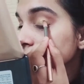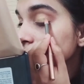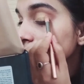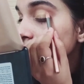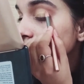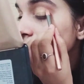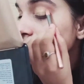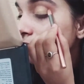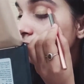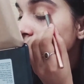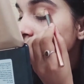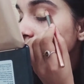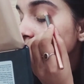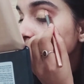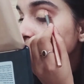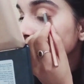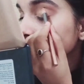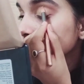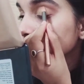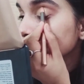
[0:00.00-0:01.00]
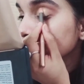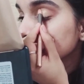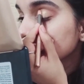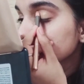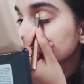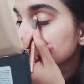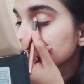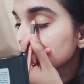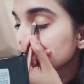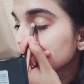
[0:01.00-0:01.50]
this color and I'm just
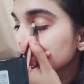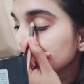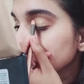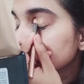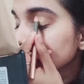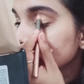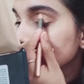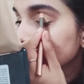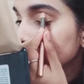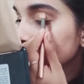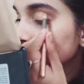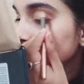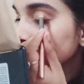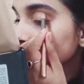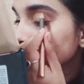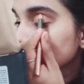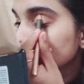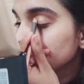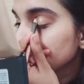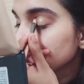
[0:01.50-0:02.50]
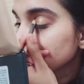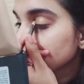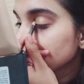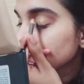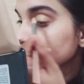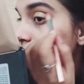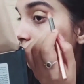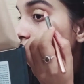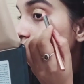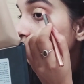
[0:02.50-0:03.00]
packing that color
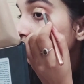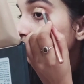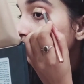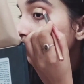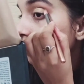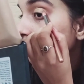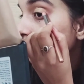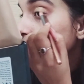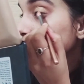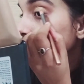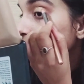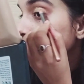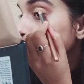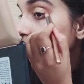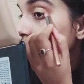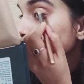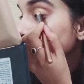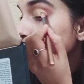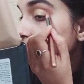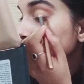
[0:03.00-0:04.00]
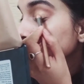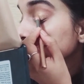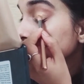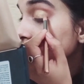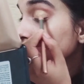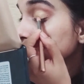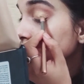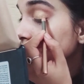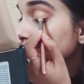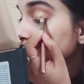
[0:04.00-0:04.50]
into my eyelid
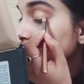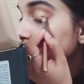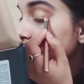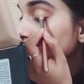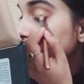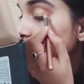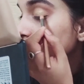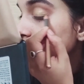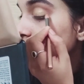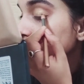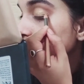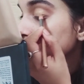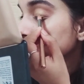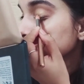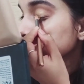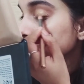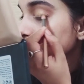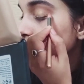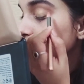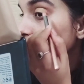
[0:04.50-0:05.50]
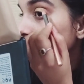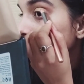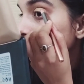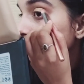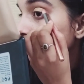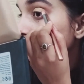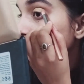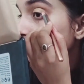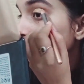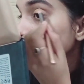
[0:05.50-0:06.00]
really quick
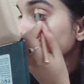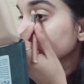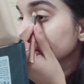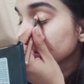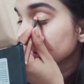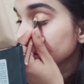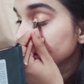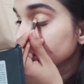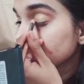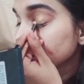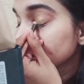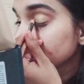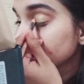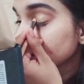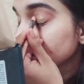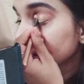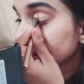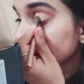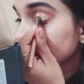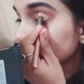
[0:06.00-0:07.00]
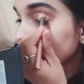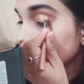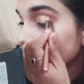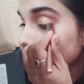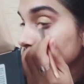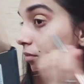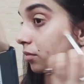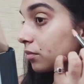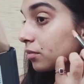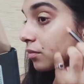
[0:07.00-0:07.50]
and just smudging it
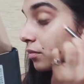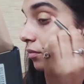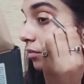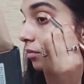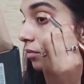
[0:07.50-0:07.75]
off.